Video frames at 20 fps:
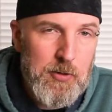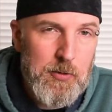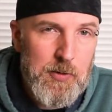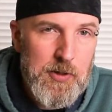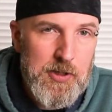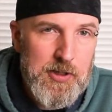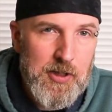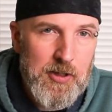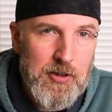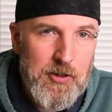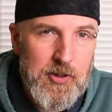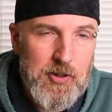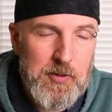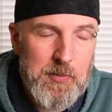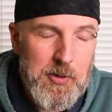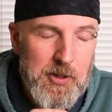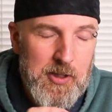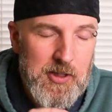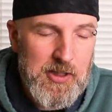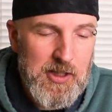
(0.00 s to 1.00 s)
good results
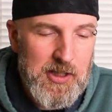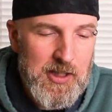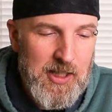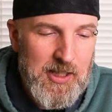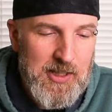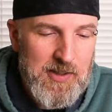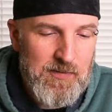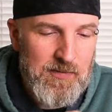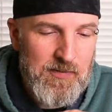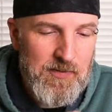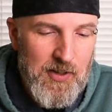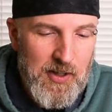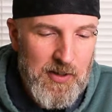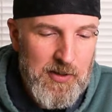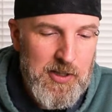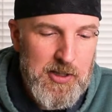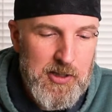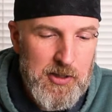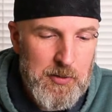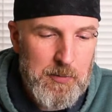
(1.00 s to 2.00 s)
because it gets
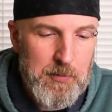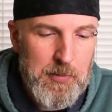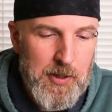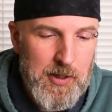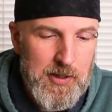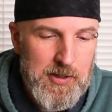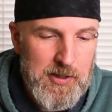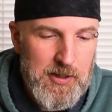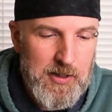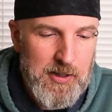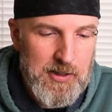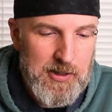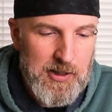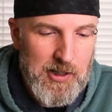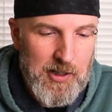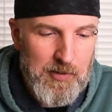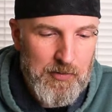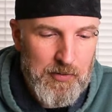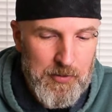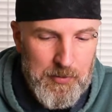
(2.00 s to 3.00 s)
very complex at this
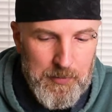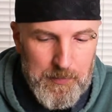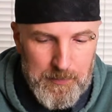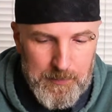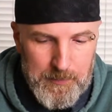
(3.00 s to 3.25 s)
level.